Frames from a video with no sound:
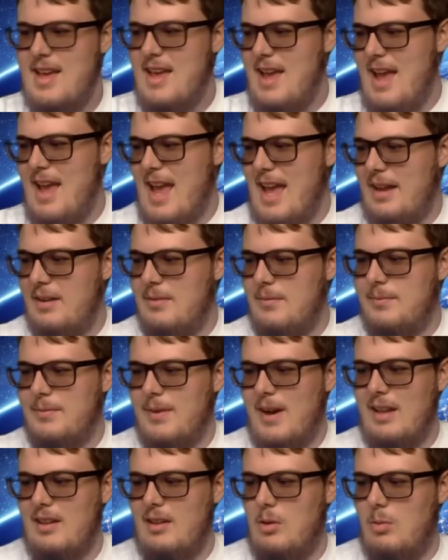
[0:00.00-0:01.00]
And
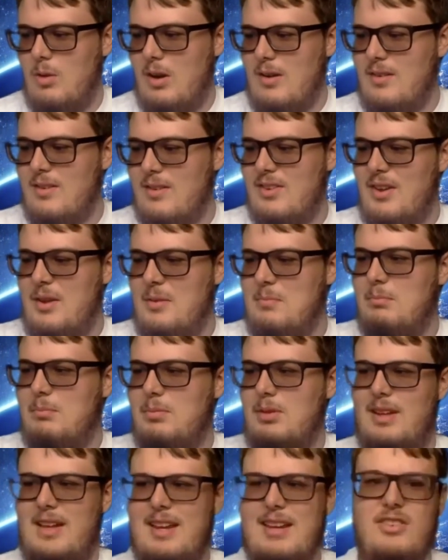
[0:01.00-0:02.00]
followers,
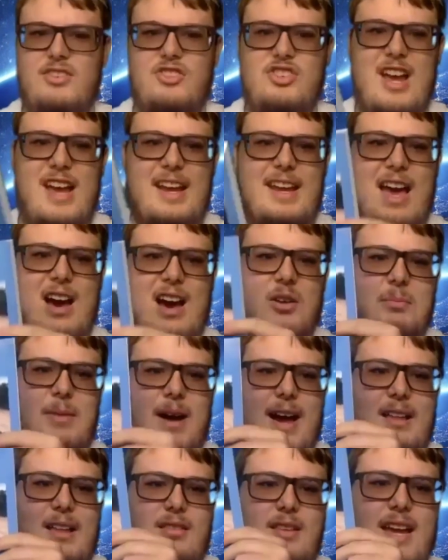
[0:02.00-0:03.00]
please check out
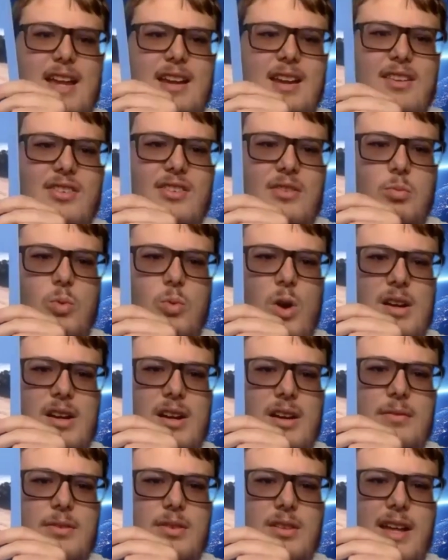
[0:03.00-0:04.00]
my latest work
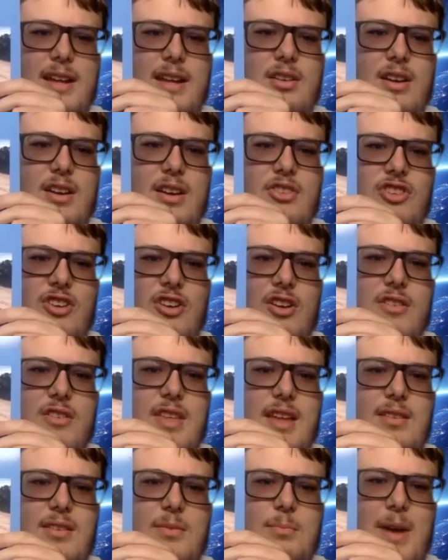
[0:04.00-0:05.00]
of literature
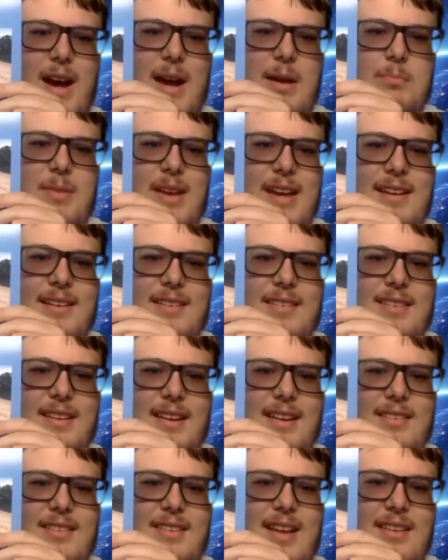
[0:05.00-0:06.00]
that's my biggest
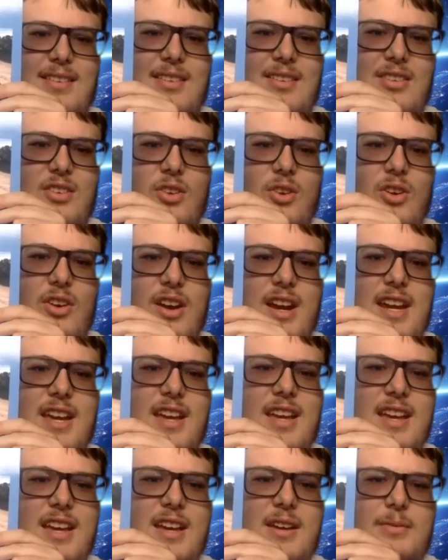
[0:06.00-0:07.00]
success story,
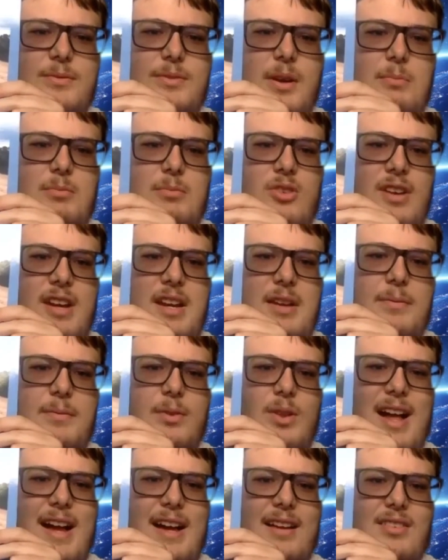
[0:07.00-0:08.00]
From Green
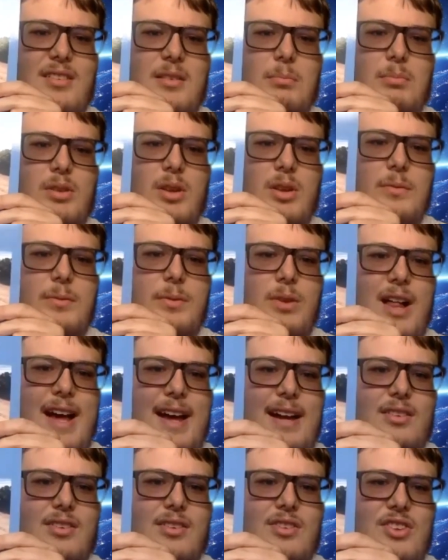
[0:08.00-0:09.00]
Flags to Blue
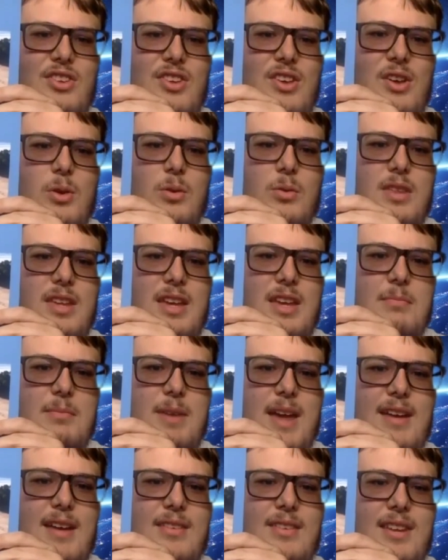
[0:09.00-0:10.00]
Flags 2, The
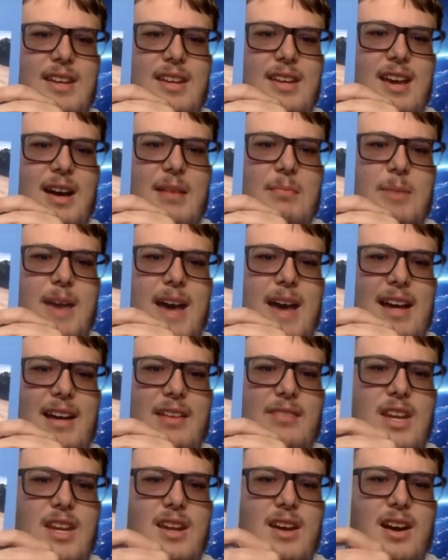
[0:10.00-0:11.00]
Amazing Comeback
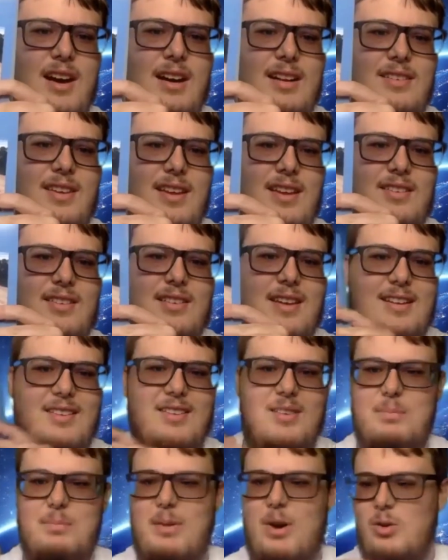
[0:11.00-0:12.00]
of an Autistic
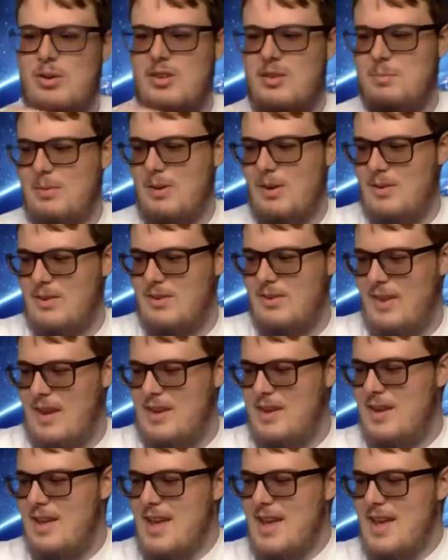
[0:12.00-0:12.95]
Spokesperson.